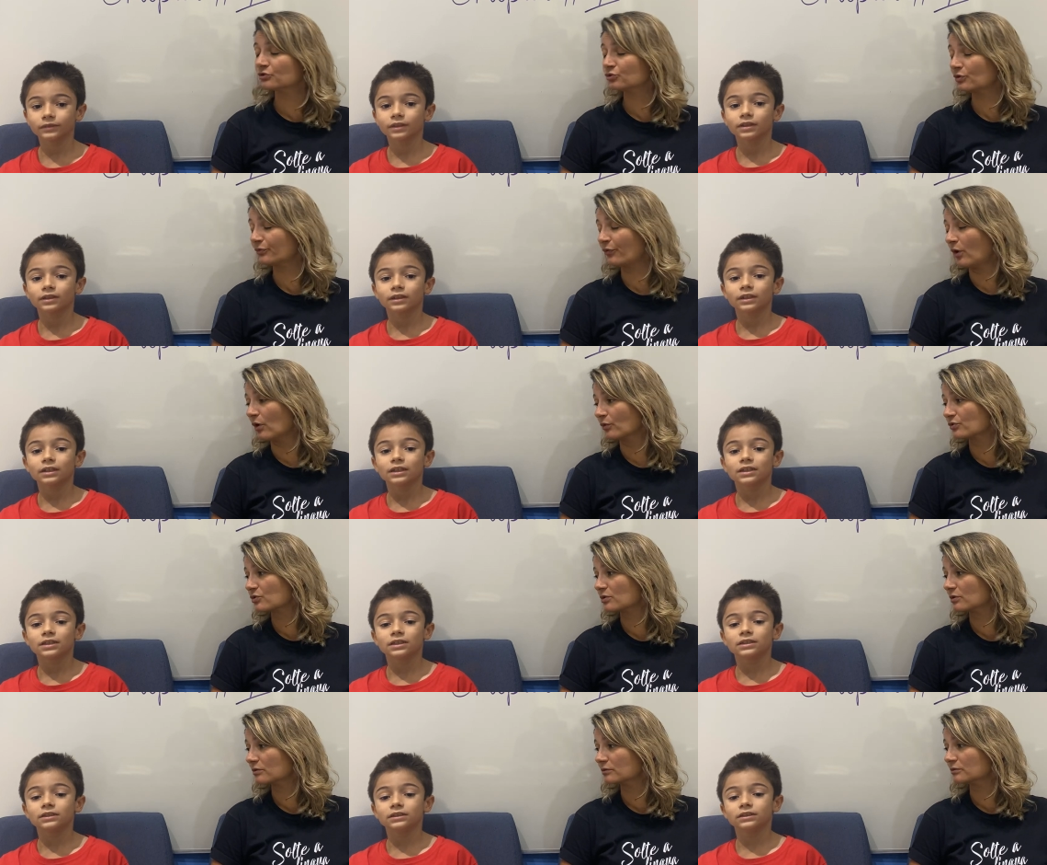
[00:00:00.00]
Speaker 1: True or false?
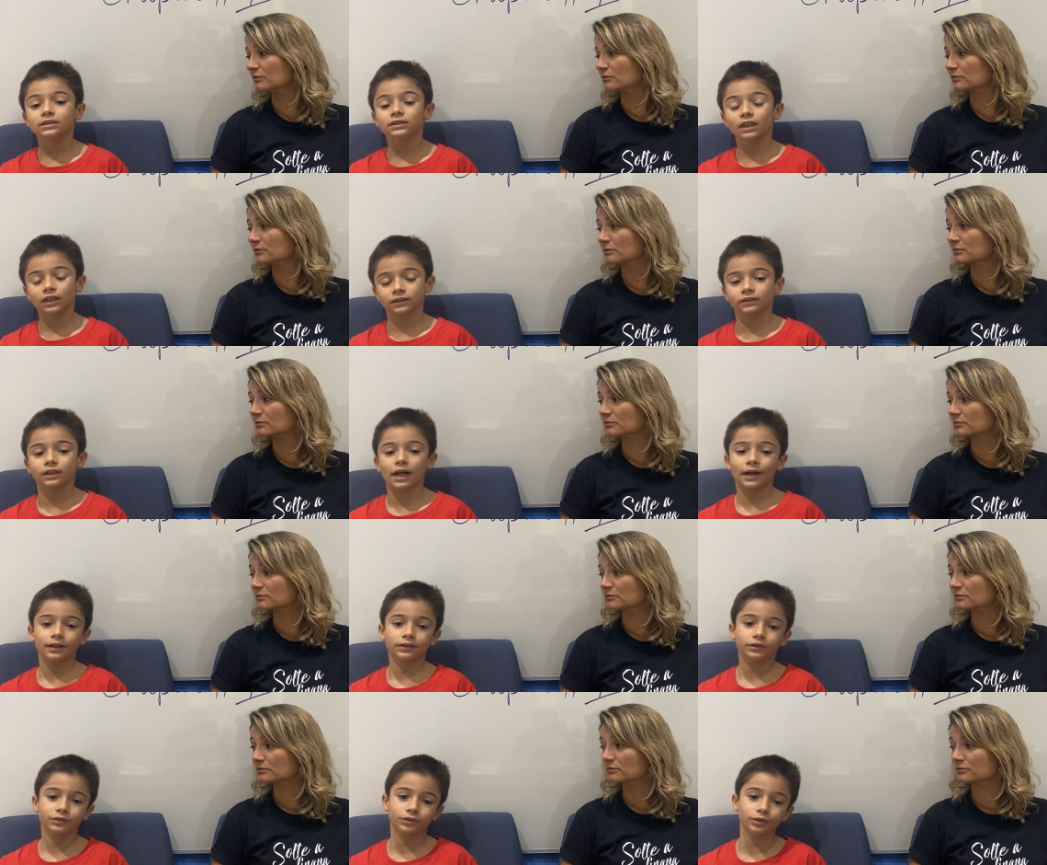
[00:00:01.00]
Speaker 2: Yes, that
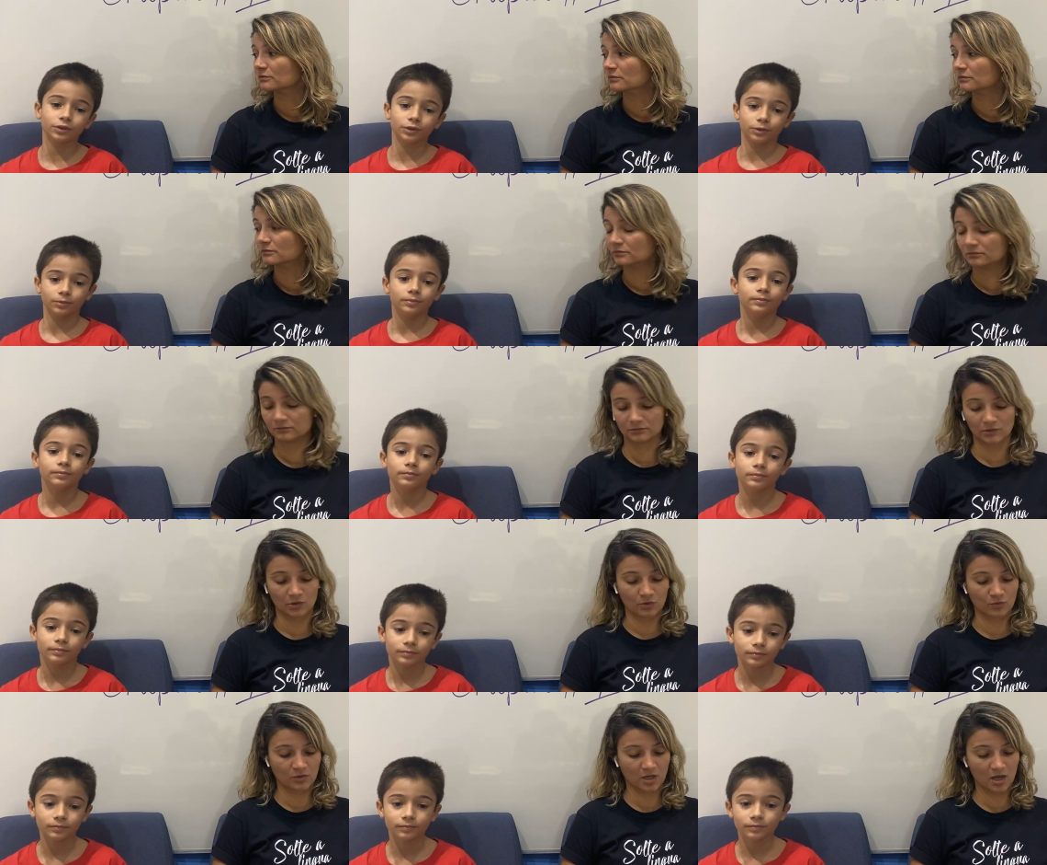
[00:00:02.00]
is true.
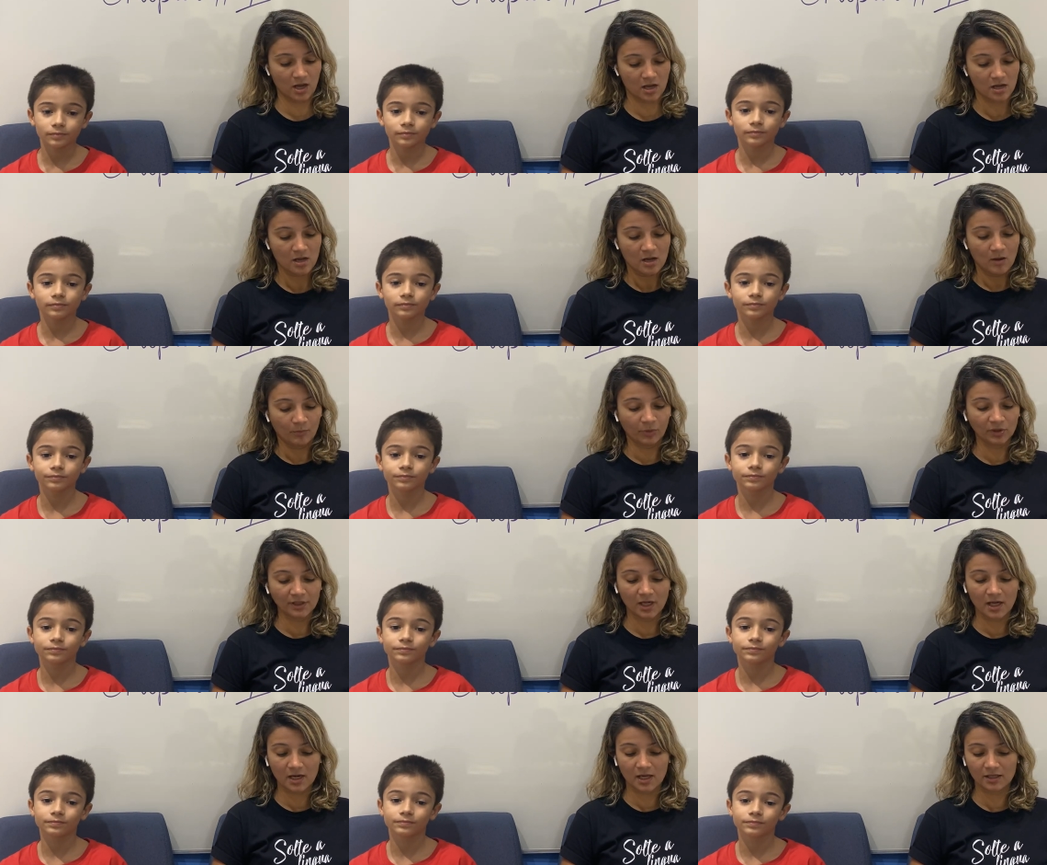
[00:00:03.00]
Speaker 1: Okay.
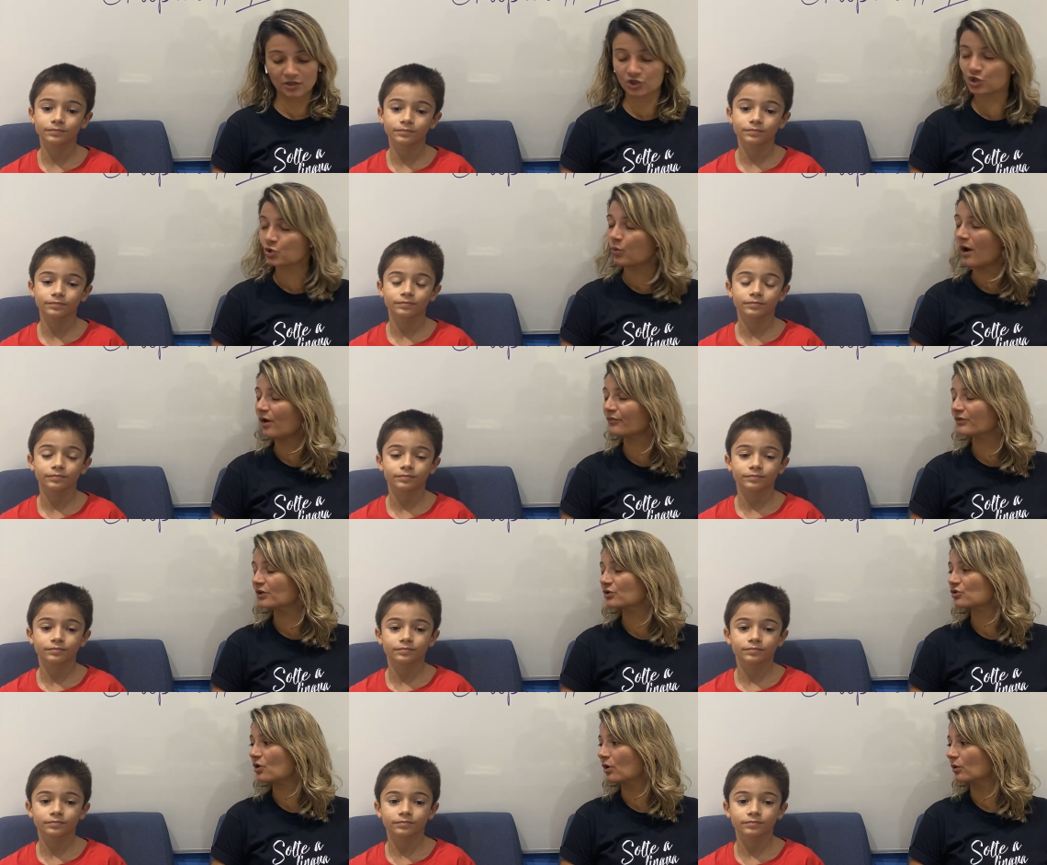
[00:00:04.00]
Pollyanna is 12
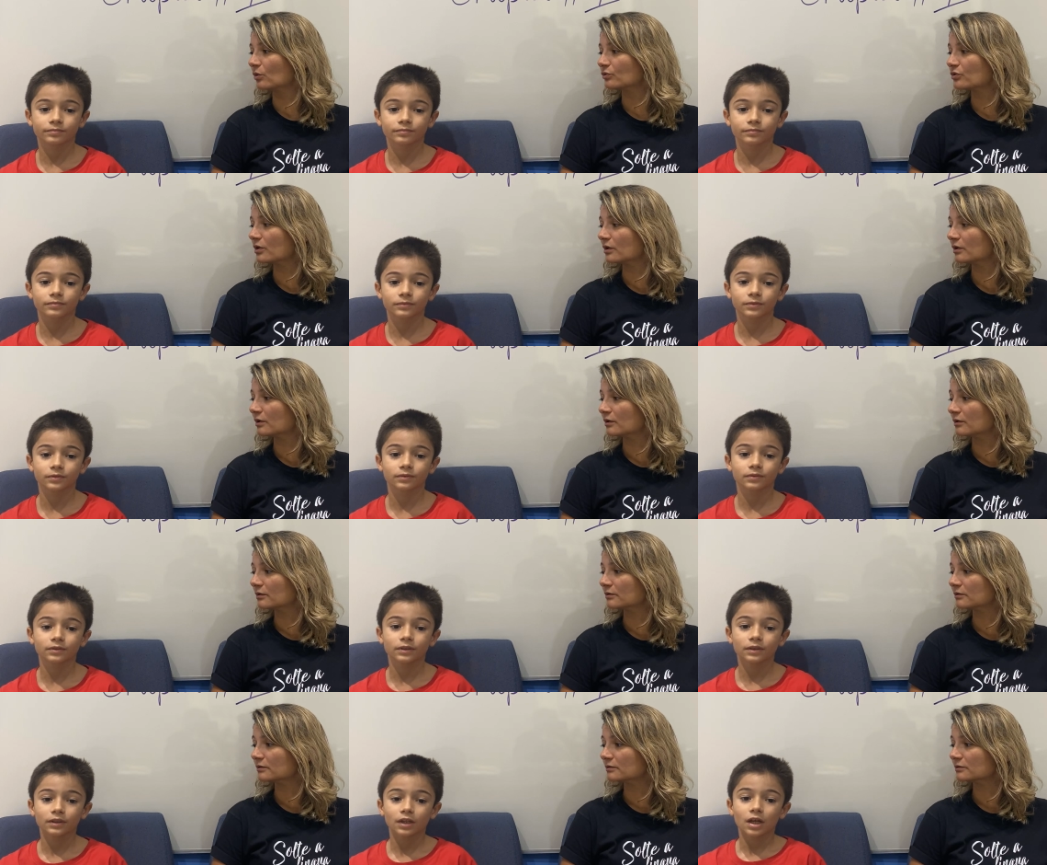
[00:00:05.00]
years old.
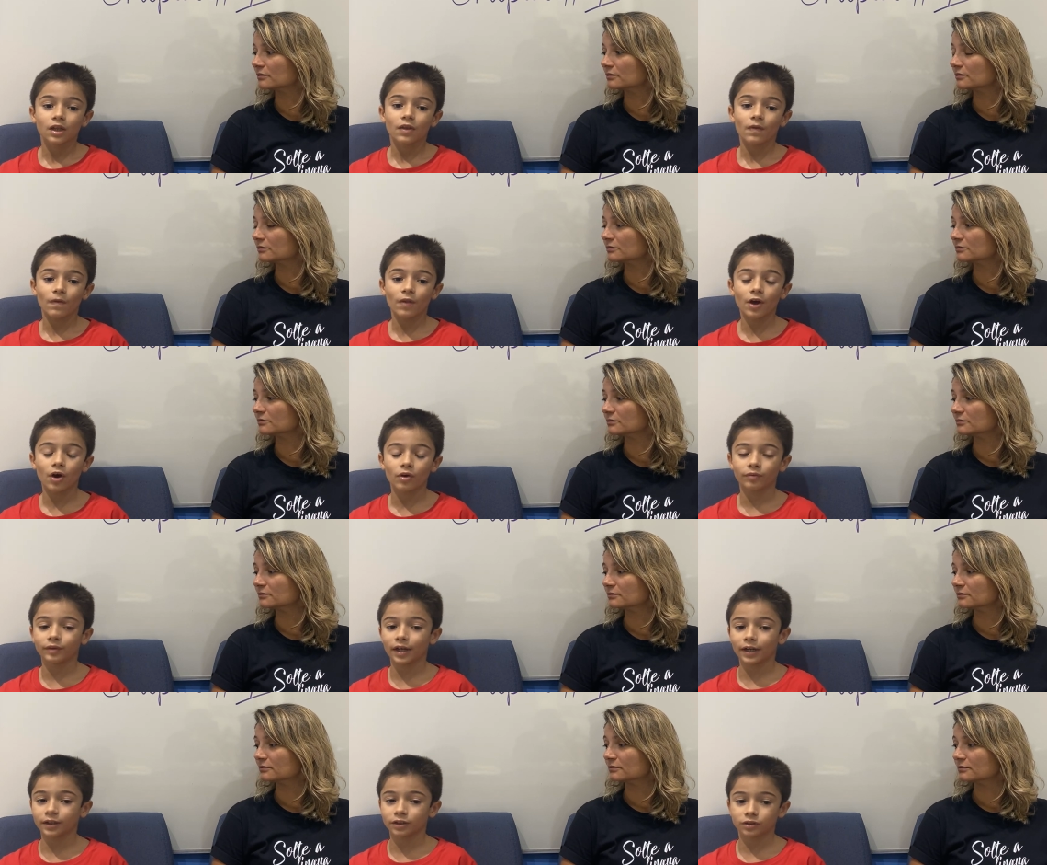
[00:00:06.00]
Speaker 2: No, that